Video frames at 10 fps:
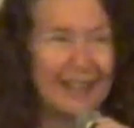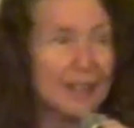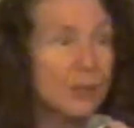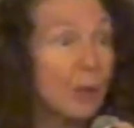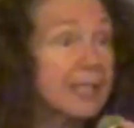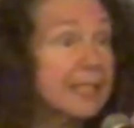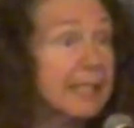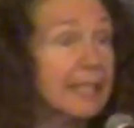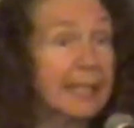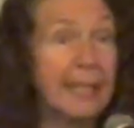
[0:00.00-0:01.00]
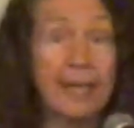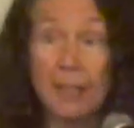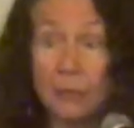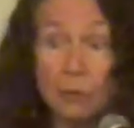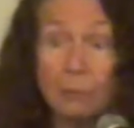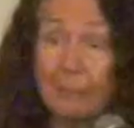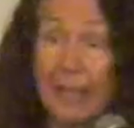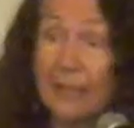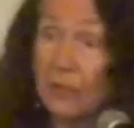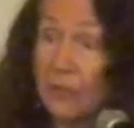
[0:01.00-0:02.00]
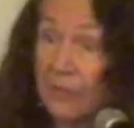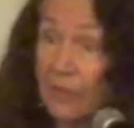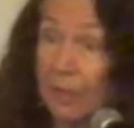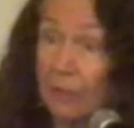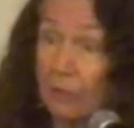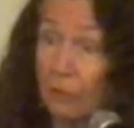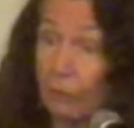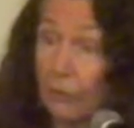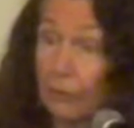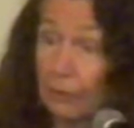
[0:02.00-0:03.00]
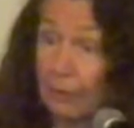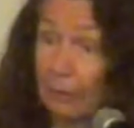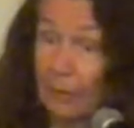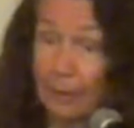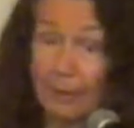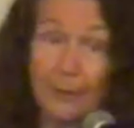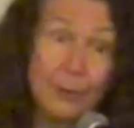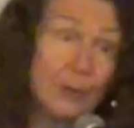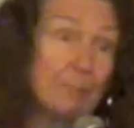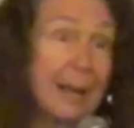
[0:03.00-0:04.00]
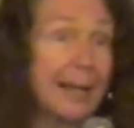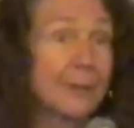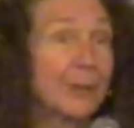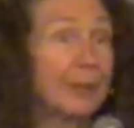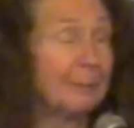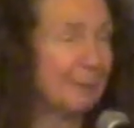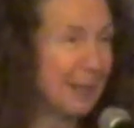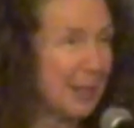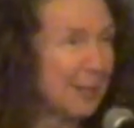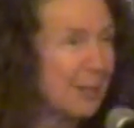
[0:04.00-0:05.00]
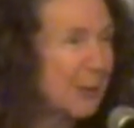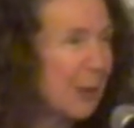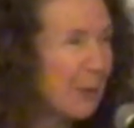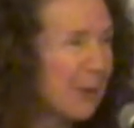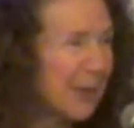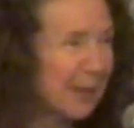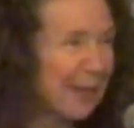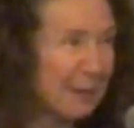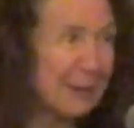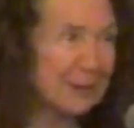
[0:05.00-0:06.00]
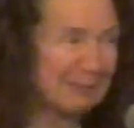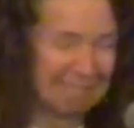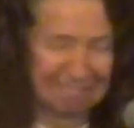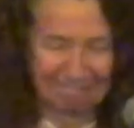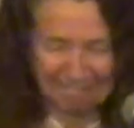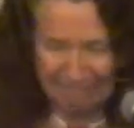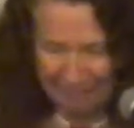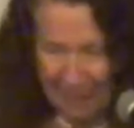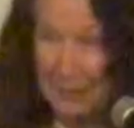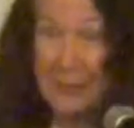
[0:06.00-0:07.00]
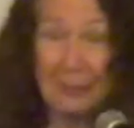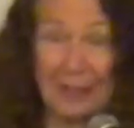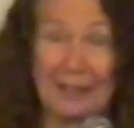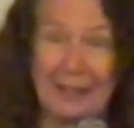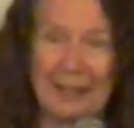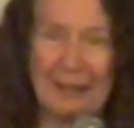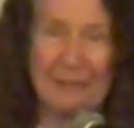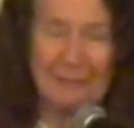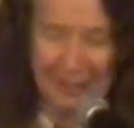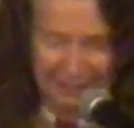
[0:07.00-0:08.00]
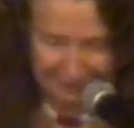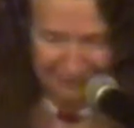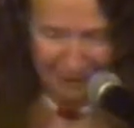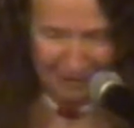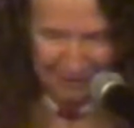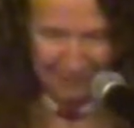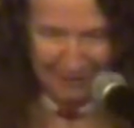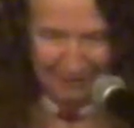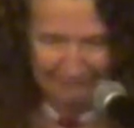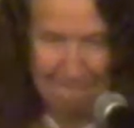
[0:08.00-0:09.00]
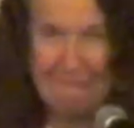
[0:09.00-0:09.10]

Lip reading: So I did, and I got 2 pages of signatures. I took it back to him. So that was really a fun kind of thing.